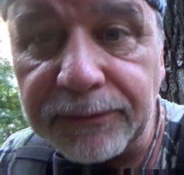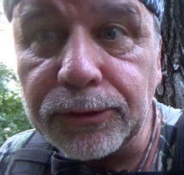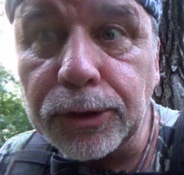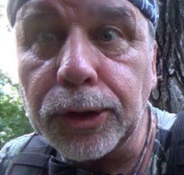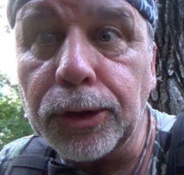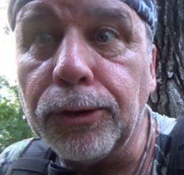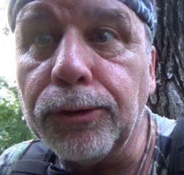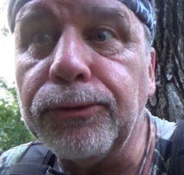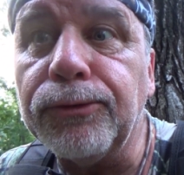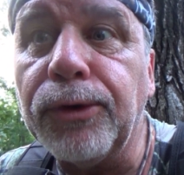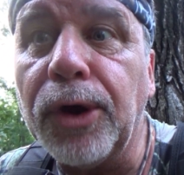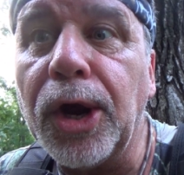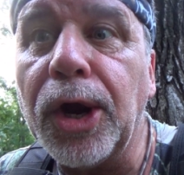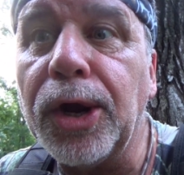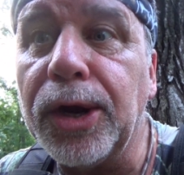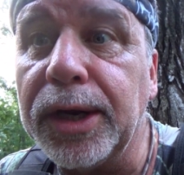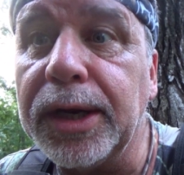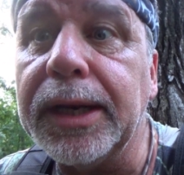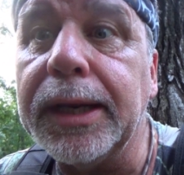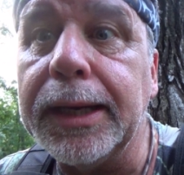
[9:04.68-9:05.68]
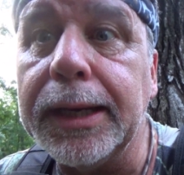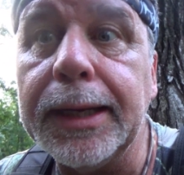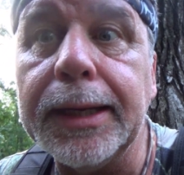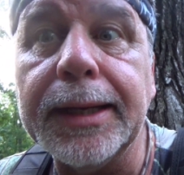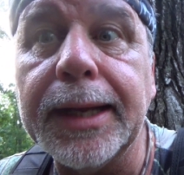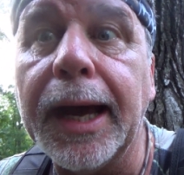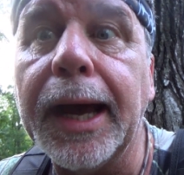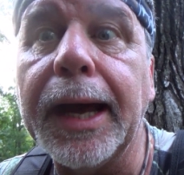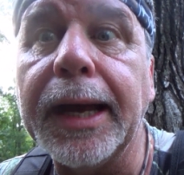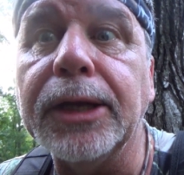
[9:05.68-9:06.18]
have to go far, and
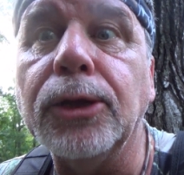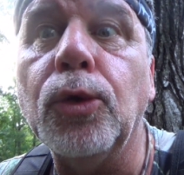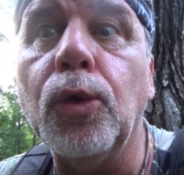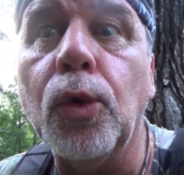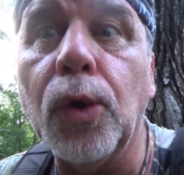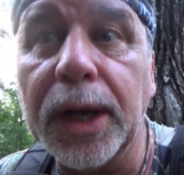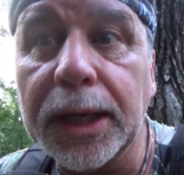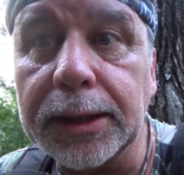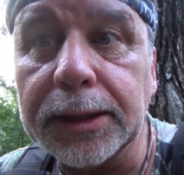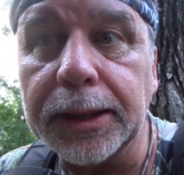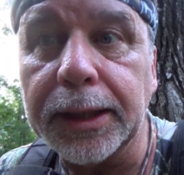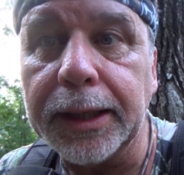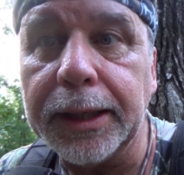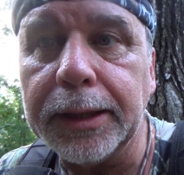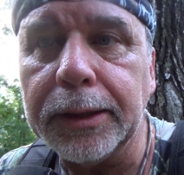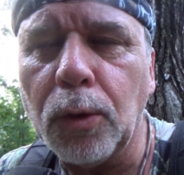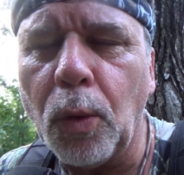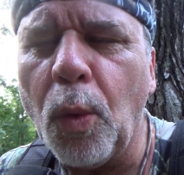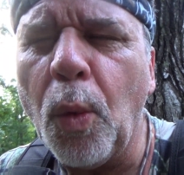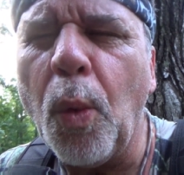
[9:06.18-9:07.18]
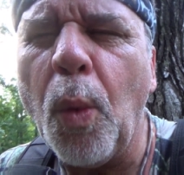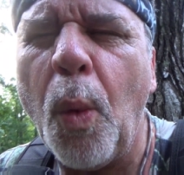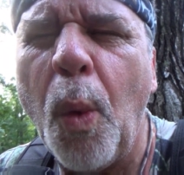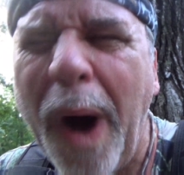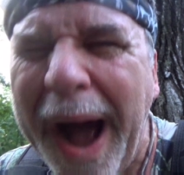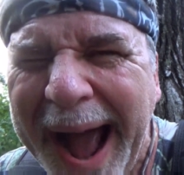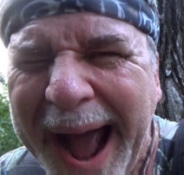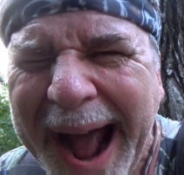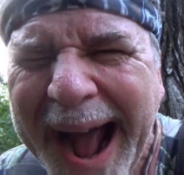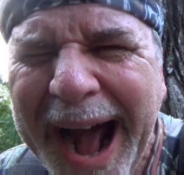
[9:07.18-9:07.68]
he died quickly.
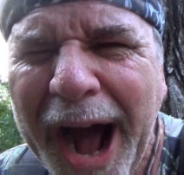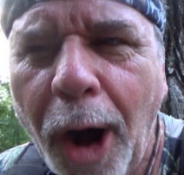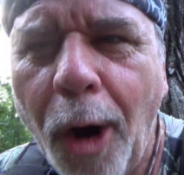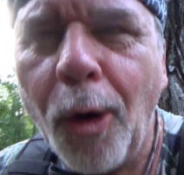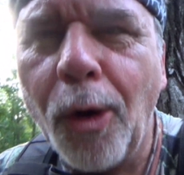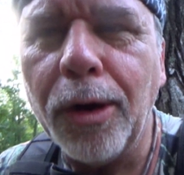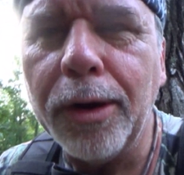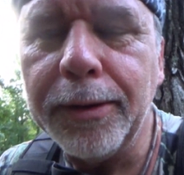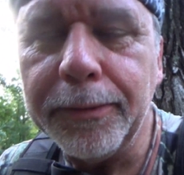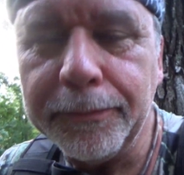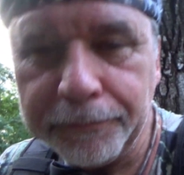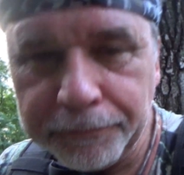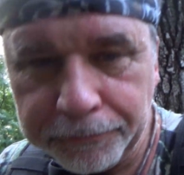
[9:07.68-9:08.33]
Wow.